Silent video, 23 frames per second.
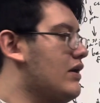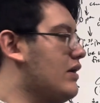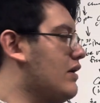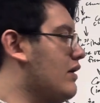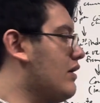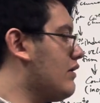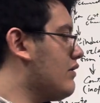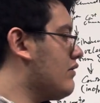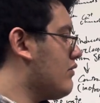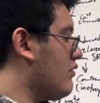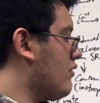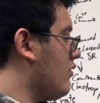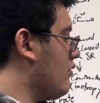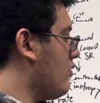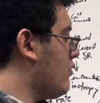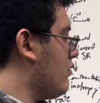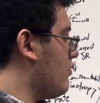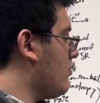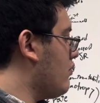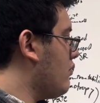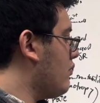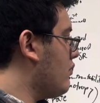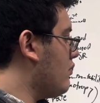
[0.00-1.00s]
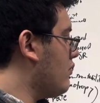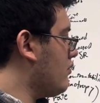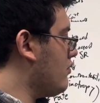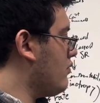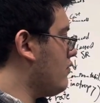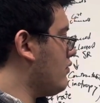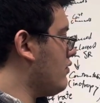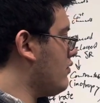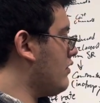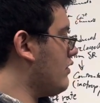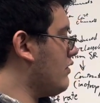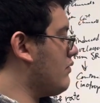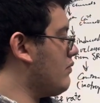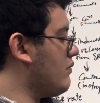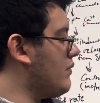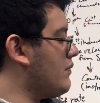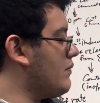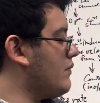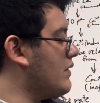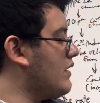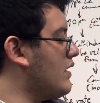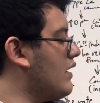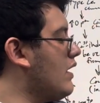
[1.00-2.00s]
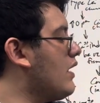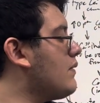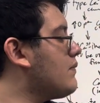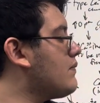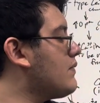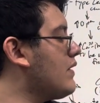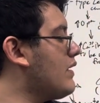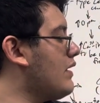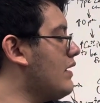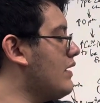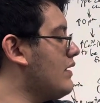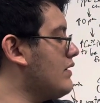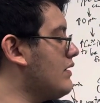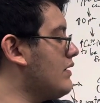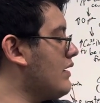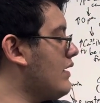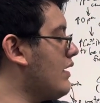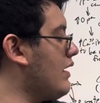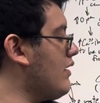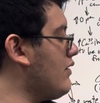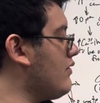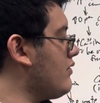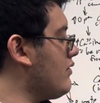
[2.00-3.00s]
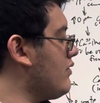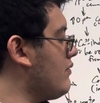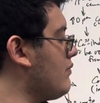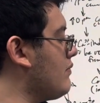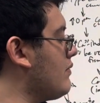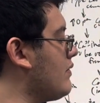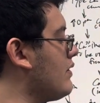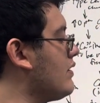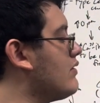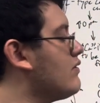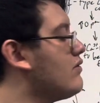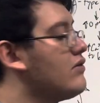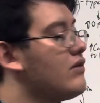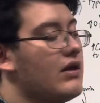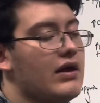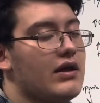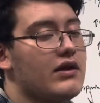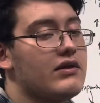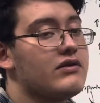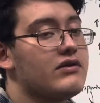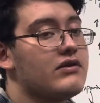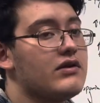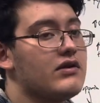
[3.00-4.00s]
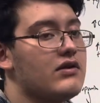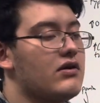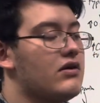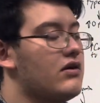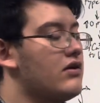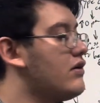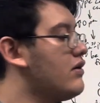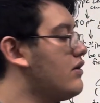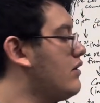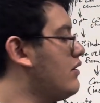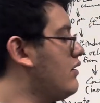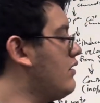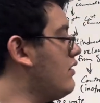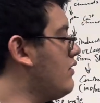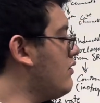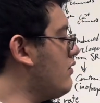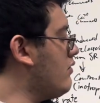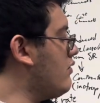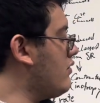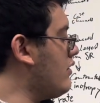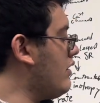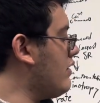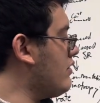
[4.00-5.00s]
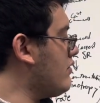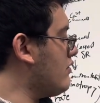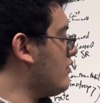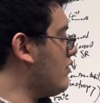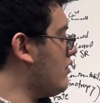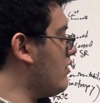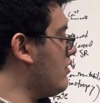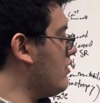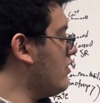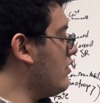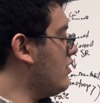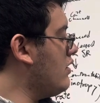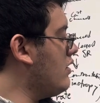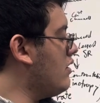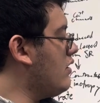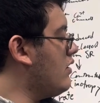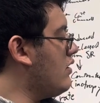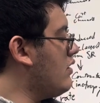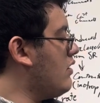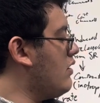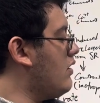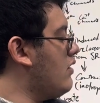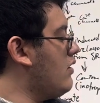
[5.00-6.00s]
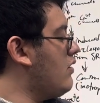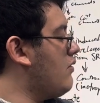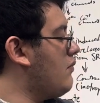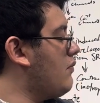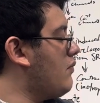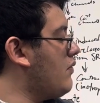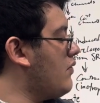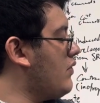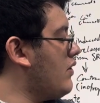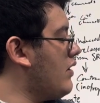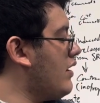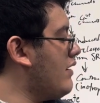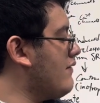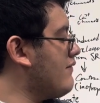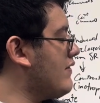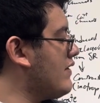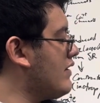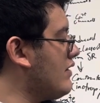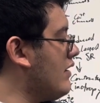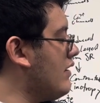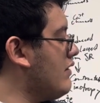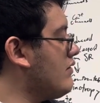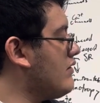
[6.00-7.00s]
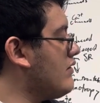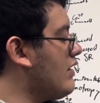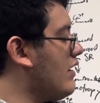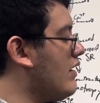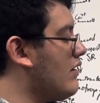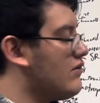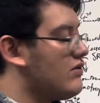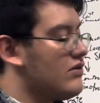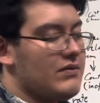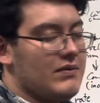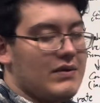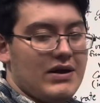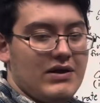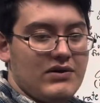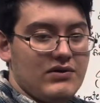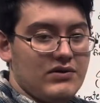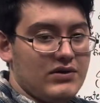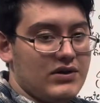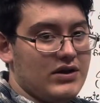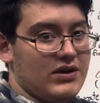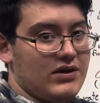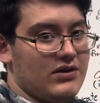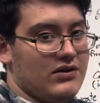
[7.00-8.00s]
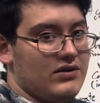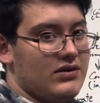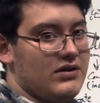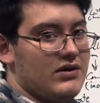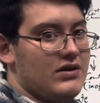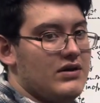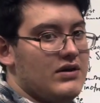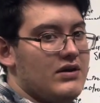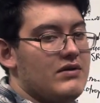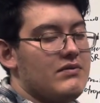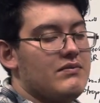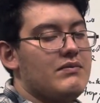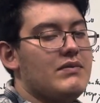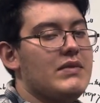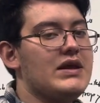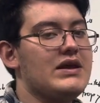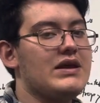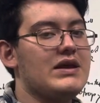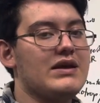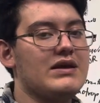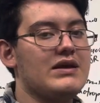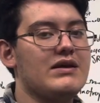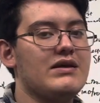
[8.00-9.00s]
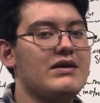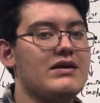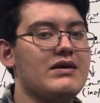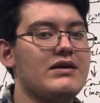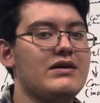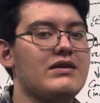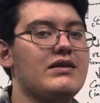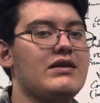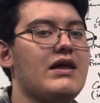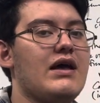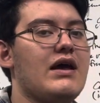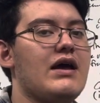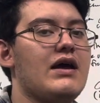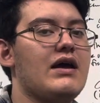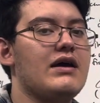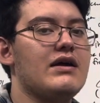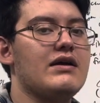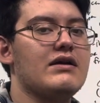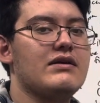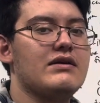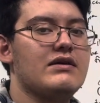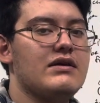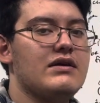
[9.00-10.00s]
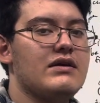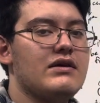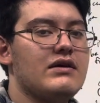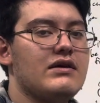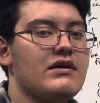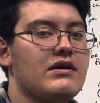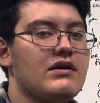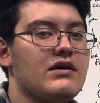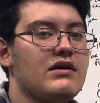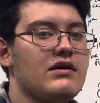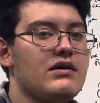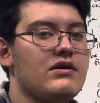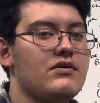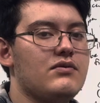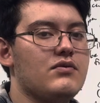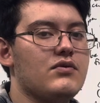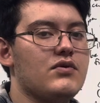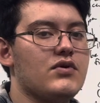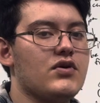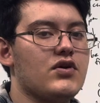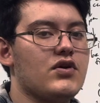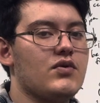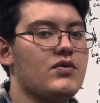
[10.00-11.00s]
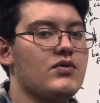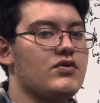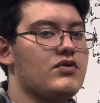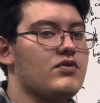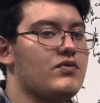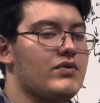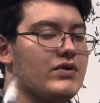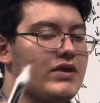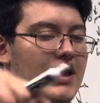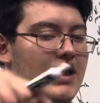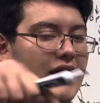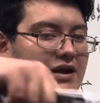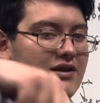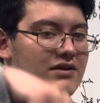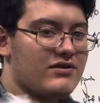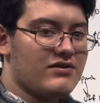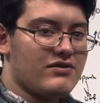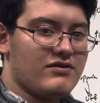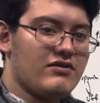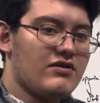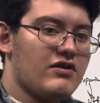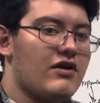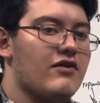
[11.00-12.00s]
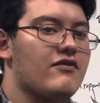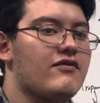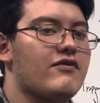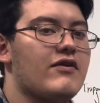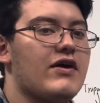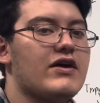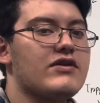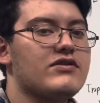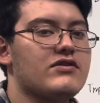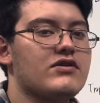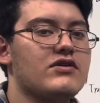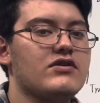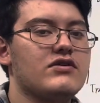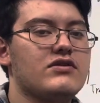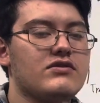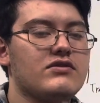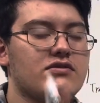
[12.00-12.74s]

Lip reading: And so, since we're uptaking the calcium into the SCR or the SR, we're having less calcium out here, meaning that we're going to relax a lot faster,